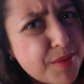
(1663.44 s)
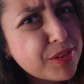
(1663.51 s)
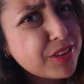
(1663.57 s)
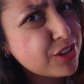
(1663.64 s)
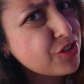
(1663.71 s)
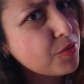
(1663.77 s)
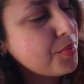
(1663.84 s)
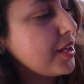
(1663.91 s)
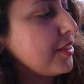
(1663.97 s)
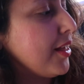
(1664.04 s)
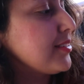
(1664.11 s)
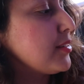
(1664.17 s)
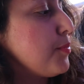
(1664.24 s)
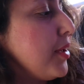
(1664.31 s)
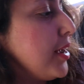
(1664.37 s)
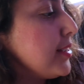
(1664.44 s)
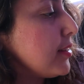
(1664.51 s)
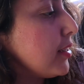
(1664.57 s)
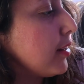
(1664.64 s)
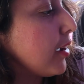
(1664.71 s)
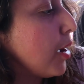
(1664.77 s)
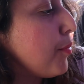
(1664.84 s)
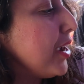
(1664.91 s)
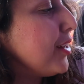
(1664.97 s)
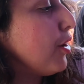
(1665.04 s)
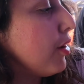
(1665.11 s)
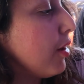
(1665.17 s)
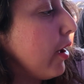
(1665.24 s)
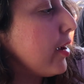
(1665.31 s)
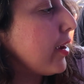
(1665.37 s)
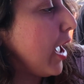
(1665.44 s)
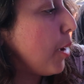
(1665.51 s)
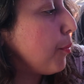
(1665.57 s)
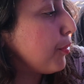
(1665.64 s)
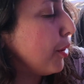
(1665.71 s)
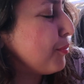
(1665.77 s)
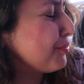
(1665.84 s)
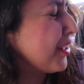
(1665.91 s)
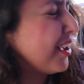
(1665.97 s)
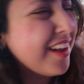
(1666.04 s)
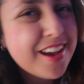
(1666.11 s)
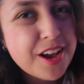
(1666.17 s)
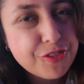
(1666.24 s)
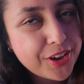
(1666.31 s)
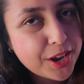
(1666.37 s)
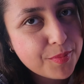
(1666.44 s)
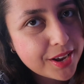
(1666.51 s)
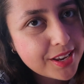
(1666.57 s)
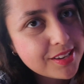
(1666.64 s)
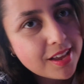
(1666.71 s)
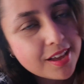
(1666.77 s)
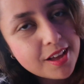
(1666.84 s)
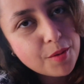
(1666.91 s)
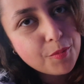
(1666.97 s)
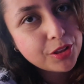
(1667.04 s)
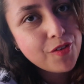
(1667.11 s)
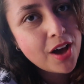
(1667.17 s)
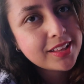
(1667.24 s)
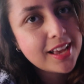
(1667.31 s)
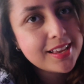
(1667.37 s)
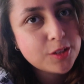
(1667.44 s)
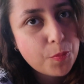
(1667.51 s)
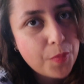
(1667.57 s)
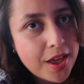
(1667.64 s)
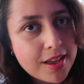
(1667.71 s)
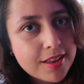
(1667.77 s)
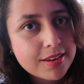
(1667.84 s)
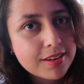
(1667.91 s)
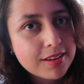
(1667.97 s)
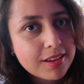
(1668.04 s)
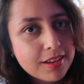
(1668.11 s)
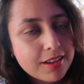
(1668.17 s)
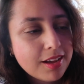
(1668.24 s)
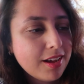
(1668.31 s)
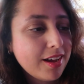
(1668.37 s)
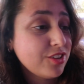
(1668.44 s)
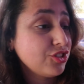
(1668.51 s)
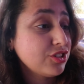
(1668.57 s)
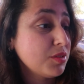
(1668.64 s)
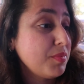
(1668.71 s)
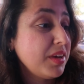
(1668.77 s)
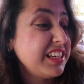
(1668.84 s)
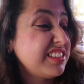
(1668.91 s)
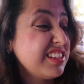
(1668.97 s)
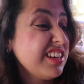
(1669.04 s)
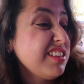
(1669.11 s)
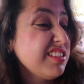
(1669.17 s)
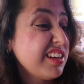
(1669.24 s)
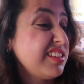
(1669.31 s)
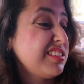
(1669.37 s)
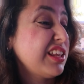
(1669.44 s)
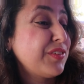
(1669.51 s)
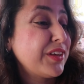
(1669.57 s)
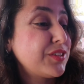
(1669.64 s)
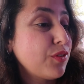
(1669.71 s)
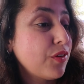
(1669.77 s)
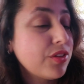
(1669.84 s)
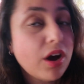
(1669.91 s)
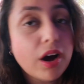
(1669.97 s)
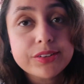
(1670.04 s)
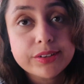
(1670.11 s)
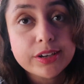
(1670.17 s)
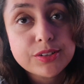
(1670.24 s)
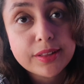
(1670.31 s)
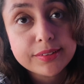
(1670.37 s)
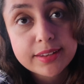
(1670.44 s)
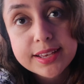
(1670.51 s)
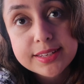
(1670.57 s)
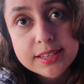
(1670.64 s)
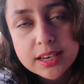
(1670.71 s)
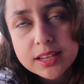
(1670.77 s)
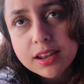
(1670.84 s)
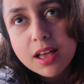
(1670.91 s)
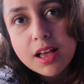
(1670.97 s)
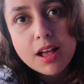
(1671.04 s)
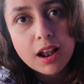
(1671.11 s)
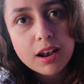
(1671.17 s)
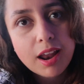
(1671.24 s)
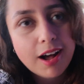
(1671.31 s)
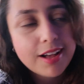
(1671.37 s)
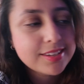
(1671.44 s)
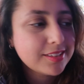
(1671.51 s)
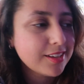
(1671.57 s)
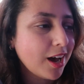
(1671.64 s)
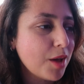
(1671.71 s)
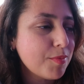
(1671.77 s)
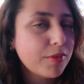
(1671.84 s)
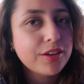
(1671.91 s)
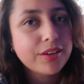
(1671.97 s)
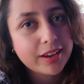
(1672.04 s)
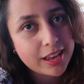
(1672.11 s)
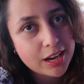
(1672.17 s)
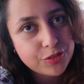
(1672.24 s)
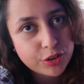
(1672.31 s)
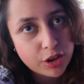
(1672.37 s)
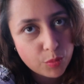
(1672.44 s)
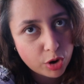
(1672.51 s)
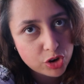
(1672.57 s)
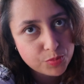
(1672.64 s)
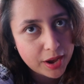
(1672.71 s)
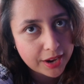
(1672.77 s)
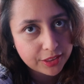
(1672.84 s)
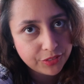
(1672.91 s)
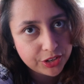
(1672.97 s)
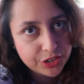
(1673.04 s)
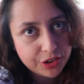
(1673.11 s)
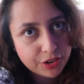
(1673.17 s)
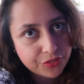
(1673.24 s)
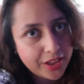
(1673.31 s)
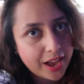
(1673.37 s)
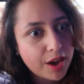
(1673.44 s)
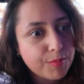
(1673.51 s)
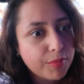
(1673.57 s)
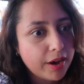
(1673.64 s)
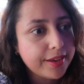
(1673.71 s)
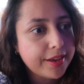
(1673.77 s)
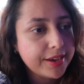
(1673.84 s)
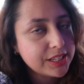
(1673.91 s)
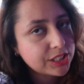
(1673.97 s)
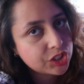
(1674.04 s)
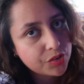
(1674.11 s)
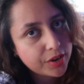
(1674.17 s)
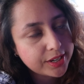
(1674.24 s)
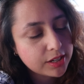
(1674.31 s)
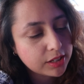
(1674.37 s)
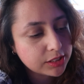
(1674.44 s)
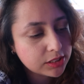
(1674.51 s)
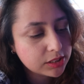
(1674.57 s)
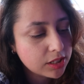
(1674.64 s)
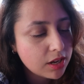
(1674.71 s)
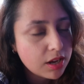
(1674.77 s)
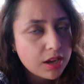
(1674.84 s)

a limited edition pin, that's amazing. Like I may not like uh, um, Figment, but the fact that it's a pin it's just amazing and it's accessible at the Art Summit 2018. Last time, again if you're going to watch back the video of that my Easter egg hunt